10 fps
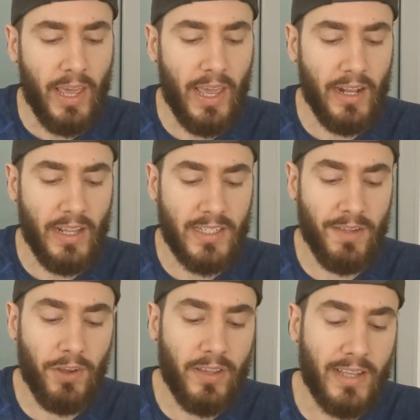And it's
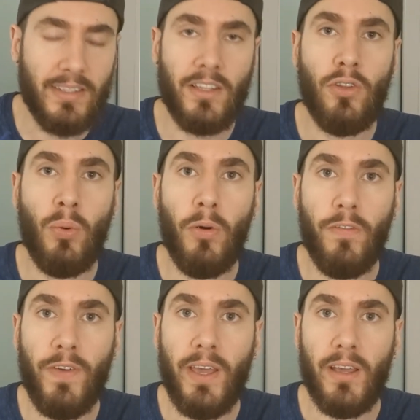never gonna taste like a normal
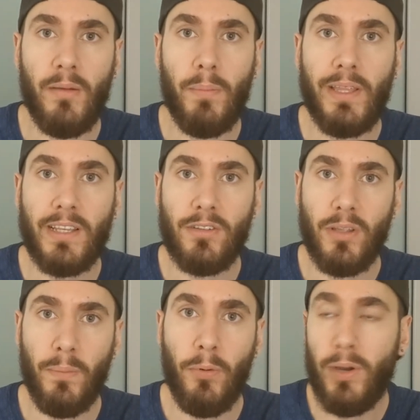thing, but that's not
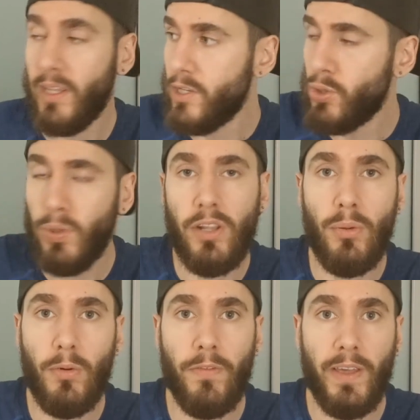the point. Enjoy the
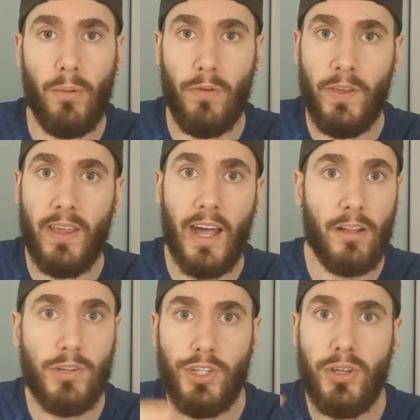normal thing. Within
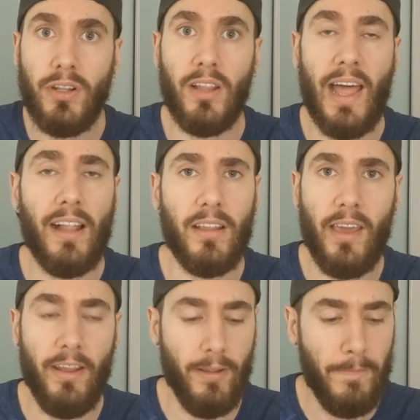calories, you can
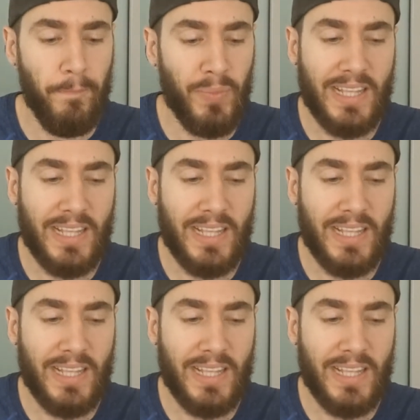allocate it.